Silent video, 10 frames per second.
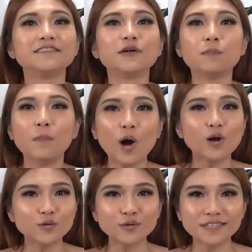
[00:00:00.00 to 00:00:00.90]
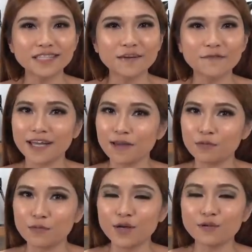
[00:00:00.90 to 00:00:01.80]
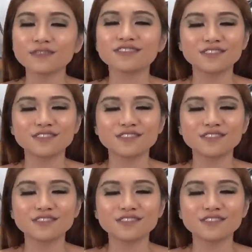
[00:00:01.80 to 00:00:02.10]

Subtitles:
the more cool stuff I can review,